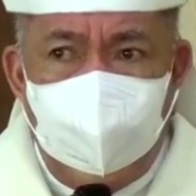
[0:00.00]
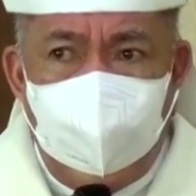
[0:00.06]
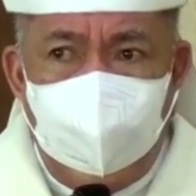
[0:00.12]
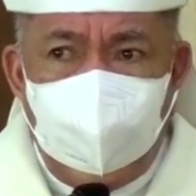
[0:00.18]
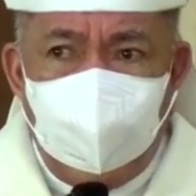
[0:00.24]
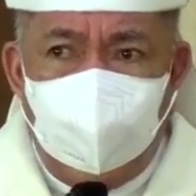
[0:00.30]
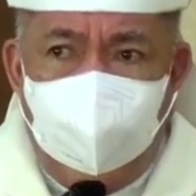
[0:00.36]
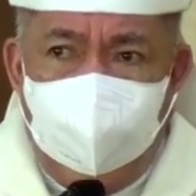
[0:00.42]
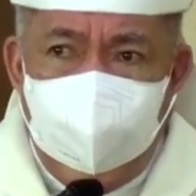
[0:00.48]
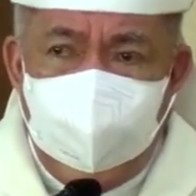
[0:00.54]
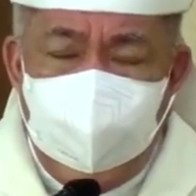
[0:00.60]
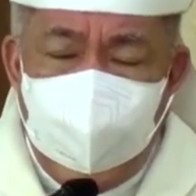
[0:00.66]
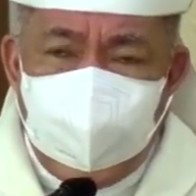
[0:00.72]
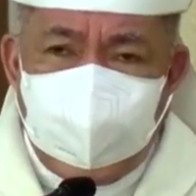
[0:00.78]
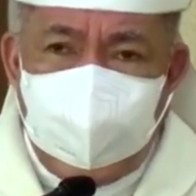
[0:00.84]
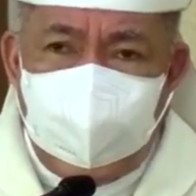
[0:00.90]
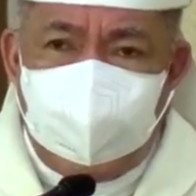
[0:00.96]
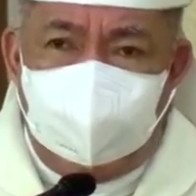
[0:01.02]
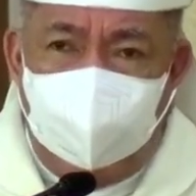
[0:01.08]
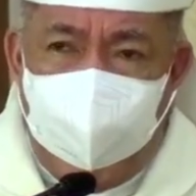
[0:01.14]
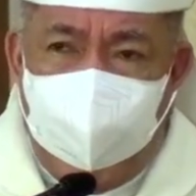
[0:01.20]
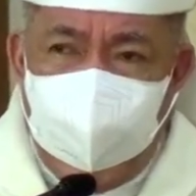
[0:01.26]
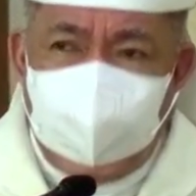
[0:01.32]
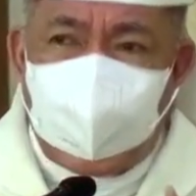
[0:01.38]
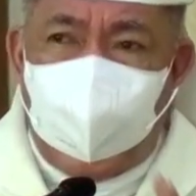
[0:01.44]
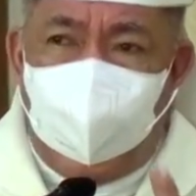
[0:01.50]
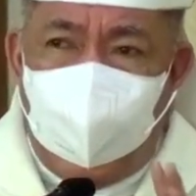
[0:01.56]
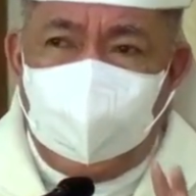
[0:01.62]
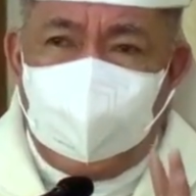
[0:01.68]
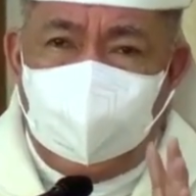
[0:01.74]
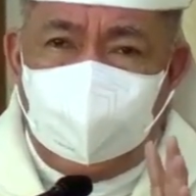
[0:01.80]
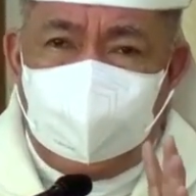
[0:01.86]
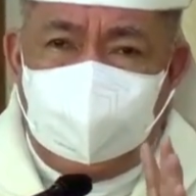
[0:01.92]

And why is it placed on the